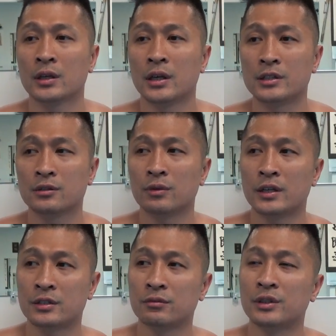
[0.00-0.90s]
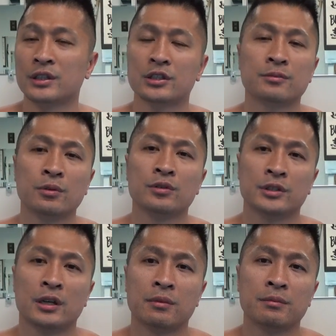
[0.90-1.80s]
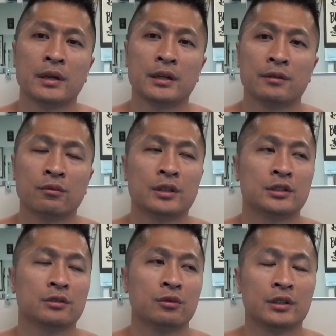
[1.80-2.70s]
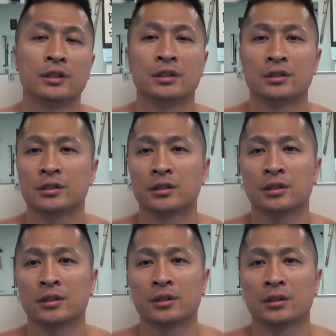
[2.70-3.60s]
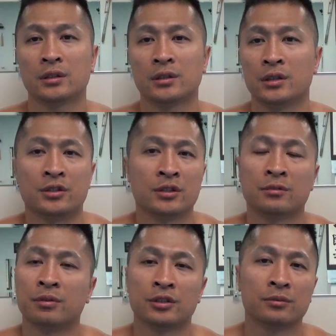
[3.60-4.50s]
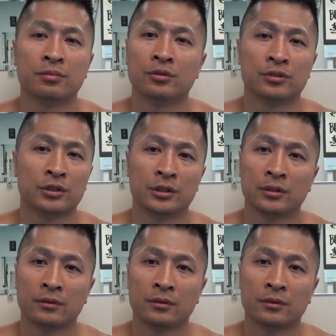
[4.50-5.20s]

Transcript: it's a way to really expose MMA and what it's what it is. It's just a bunch of bullshit.